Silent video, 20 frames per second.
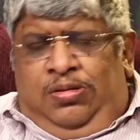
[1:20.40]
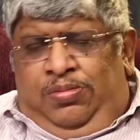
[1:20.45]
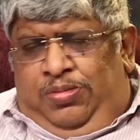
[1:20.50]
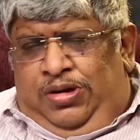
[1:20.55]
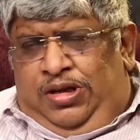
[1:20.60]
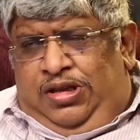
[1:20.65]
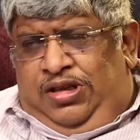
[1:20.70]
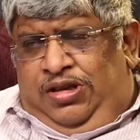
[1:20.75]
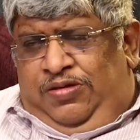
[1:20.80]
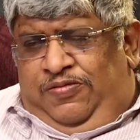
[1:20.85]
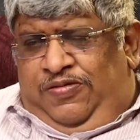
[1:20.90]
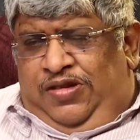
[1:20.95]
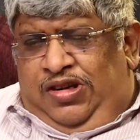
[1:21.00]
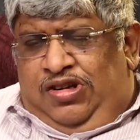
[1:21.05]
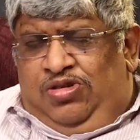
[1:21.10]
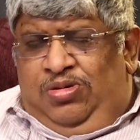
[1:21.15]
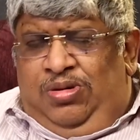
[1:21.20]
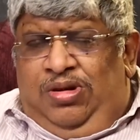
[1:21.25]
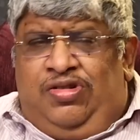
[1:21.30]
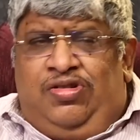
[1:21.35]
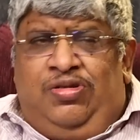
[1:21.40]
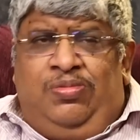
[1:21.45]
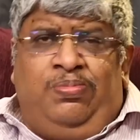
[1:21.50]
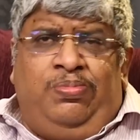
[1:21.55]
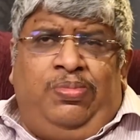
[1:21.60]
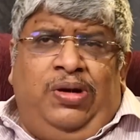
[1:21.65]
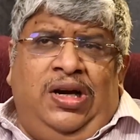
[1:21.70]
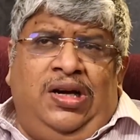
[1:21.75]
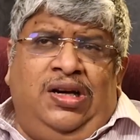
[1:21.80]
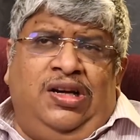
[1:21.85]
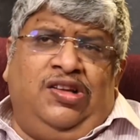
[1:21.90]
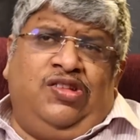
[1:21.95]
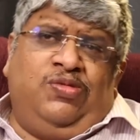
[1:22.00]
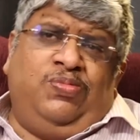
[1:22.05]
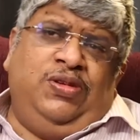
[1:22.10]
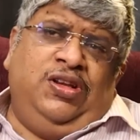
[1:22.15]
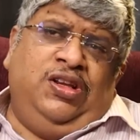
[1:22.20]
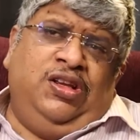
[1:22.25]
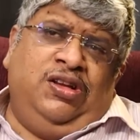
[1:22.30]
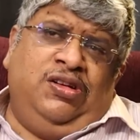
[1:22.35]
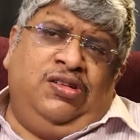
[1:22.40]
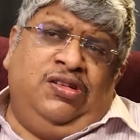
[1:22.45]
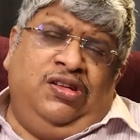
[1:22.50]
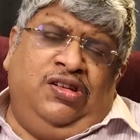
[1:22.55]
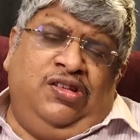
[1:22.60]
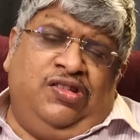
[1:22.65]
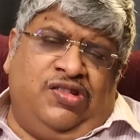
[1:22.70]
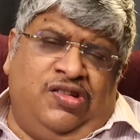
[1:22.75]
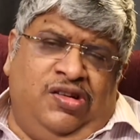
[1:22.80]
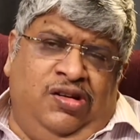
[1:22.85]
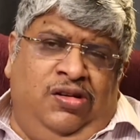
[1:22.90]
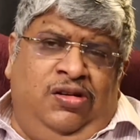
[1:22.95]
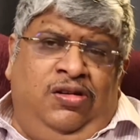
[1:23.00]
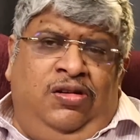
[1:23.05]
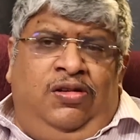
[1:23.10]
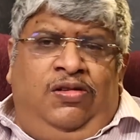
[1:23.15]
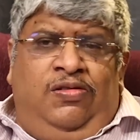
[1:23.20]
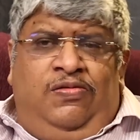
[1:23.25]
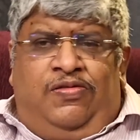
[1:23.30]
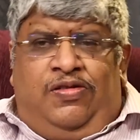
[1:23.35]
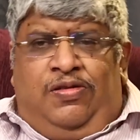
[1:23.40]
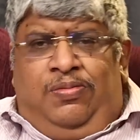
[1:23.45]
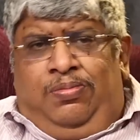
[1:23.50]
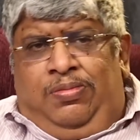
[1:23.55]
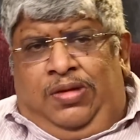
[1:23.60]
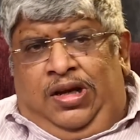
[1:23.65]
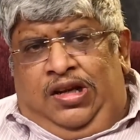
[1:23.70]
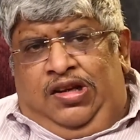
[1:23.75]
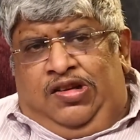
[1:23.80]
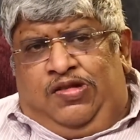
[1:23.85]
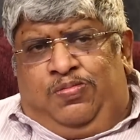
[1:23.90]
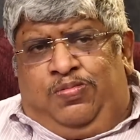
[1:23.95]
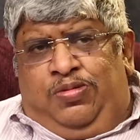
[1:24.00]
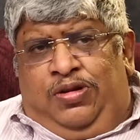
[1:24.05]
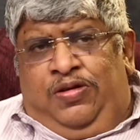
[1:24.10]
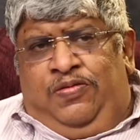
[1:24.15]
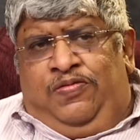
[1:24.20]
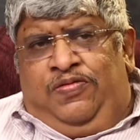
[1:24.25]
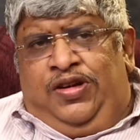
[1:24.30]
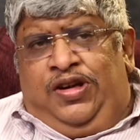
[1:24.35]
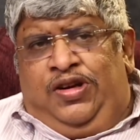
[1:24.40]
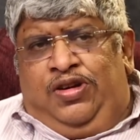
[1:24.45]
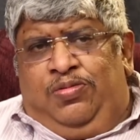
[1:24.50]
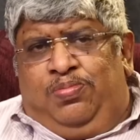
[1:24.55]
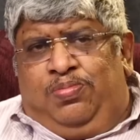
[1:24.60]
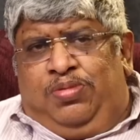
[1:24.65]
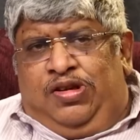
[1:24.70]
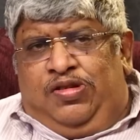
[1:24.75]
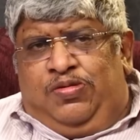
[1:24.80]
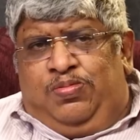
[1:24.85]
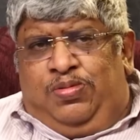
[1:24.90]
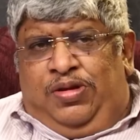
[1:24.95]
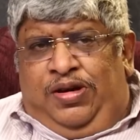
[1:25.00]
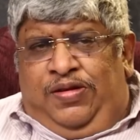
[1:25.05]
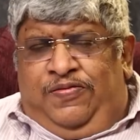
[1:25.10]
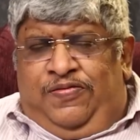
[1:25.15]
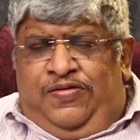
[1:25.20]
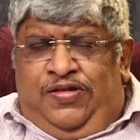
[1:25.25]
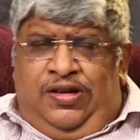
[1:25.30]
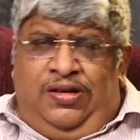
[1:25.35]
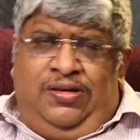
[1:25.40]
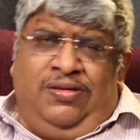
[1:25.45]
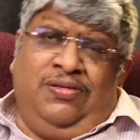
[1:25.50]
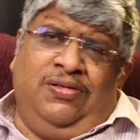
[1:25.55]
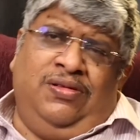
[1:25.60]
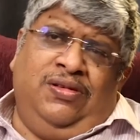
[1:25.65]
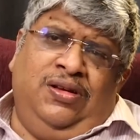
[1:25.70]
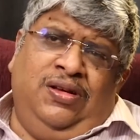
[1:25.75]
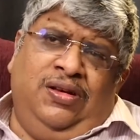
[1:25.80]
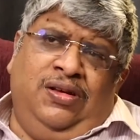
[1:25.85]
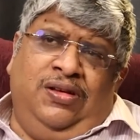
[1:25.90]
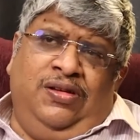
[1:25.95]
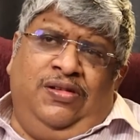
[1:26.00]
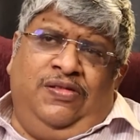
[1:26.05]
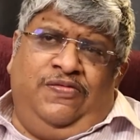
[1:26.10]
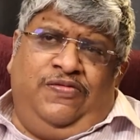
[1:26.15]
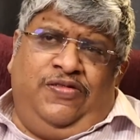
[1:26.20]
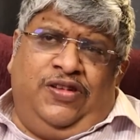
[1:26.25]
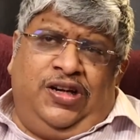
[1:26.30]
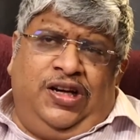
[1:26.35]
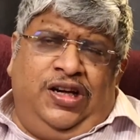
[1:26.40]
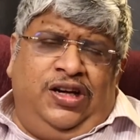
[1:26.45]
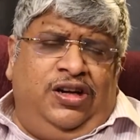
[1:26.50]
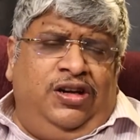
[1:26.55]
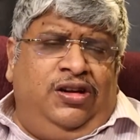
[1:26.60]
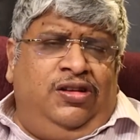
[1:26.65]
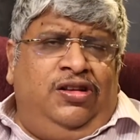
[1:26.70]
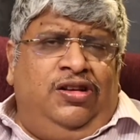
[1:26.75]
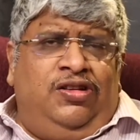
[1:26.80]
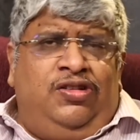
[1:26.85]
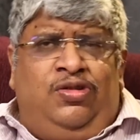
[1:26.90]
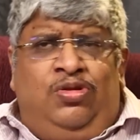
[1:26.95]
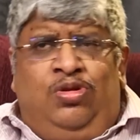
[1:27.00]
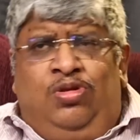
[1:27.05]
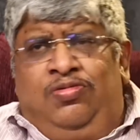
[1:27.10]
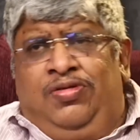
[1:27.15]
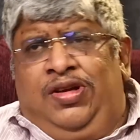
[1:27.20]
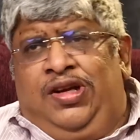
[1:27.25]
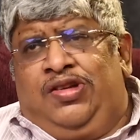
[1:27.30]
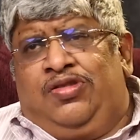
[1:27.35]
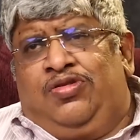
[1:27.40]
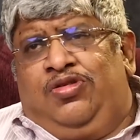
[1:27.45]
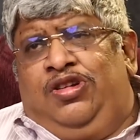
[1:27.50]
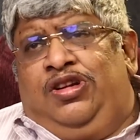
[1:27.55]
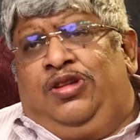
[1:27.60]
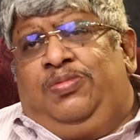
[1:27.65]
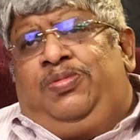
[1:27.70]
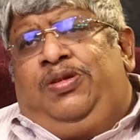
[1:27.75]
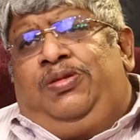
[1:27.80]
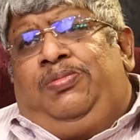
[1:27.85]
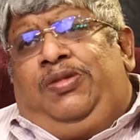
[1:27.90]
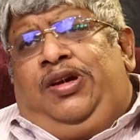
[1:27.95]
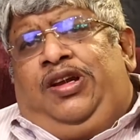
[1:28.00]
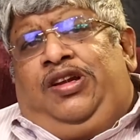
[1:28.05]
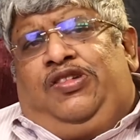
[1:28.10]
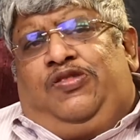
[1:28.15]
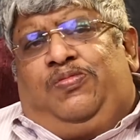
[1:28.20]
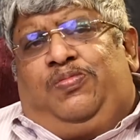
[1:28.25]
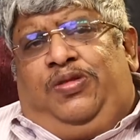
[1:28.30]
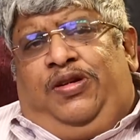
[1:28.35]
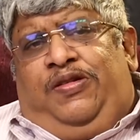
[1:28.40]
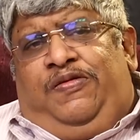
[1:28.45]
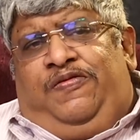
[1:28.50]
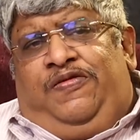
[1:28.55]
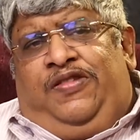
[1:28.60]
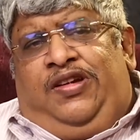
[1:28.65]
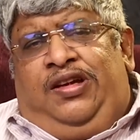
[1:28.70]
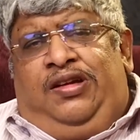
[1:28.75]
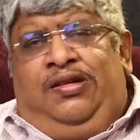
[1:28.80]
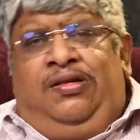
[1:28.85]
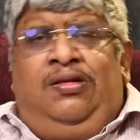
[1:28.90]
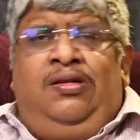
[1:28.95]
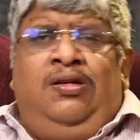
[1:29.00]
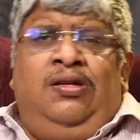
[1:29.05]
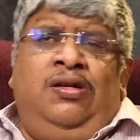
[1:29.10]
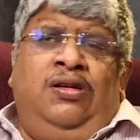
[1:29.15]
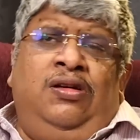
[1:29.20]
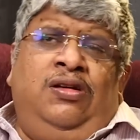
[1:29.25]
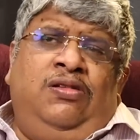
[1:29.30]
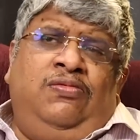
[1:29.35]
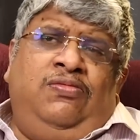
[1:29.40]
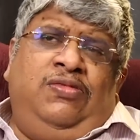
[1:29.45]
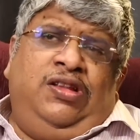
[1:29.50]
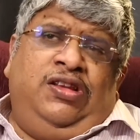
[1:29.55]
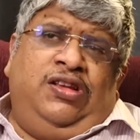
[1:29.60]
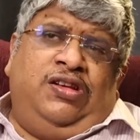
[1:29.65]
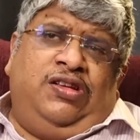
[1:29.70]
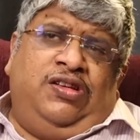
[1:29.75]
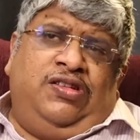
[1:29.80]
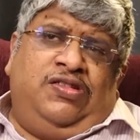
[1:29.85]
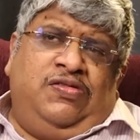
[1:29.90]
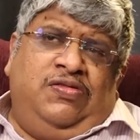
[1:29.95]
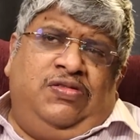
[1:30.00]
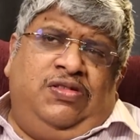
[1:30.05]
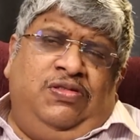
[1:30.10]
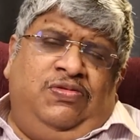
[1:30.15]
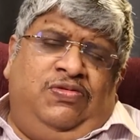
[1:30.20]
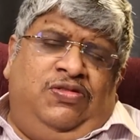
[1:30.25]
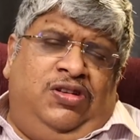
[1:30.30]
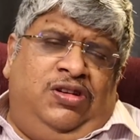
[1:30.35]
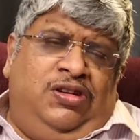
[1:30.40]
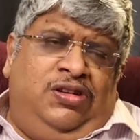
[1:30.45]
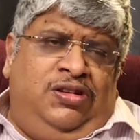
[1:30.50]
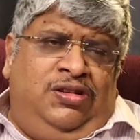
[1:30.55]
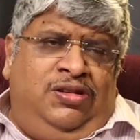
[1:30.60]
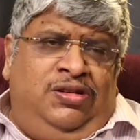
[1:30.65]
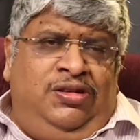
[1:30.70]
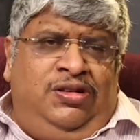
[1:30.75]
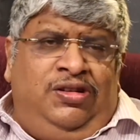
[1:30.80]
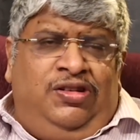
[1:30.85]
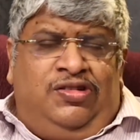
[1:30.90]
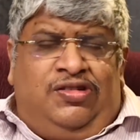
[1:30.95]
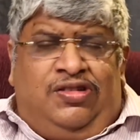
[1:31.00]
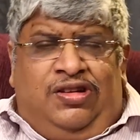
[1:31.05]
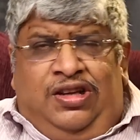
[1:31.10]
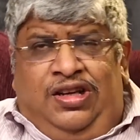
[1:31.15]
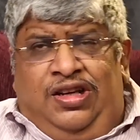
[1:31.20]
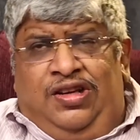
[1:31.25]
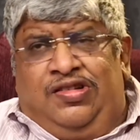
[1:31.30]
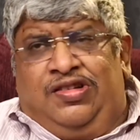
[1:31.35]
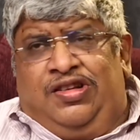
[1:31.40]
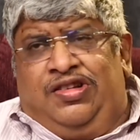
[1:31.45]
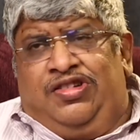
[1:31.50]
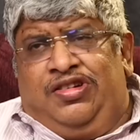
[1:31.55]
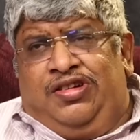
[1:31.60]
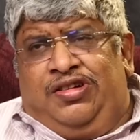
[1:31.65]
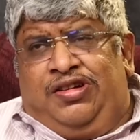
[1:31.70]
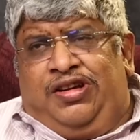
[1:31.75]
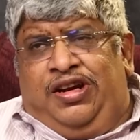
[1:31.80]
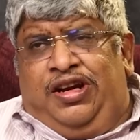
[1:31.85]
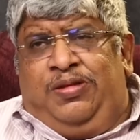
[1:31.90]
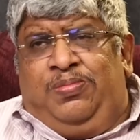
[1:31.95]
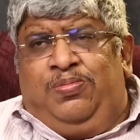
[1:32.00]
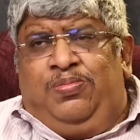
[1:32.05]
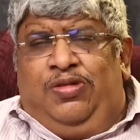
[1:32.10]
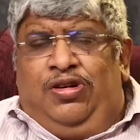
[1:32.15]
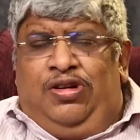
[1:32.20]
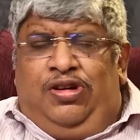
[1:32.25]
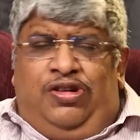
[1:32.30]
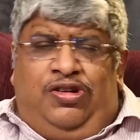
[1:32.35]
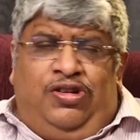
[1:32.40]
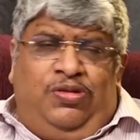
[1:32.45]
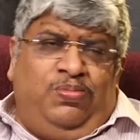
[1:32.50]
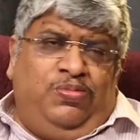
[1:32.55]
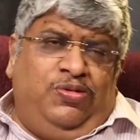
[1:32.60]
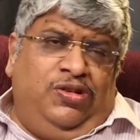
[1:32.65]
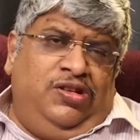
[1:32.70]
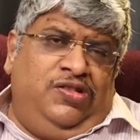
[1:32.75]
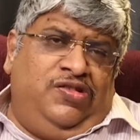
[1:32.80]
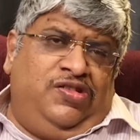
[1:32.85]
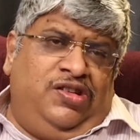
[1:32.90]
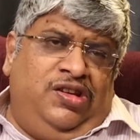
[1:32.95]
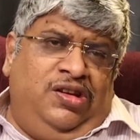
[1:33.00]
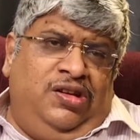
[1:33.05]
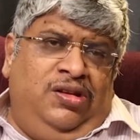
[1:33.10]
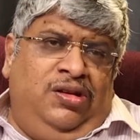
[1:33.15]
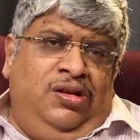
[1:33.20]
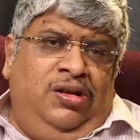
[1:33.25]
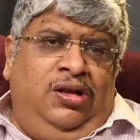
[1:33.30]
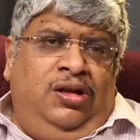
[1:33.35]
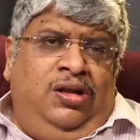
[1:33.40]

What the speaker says: but the fluctuation band has been increased from minus zero point 0.5 to plus zero point 0.5. Forget it, there is no way it's going to be minus zero point 0.5 when the rest of the world is running such a tight monetary policy.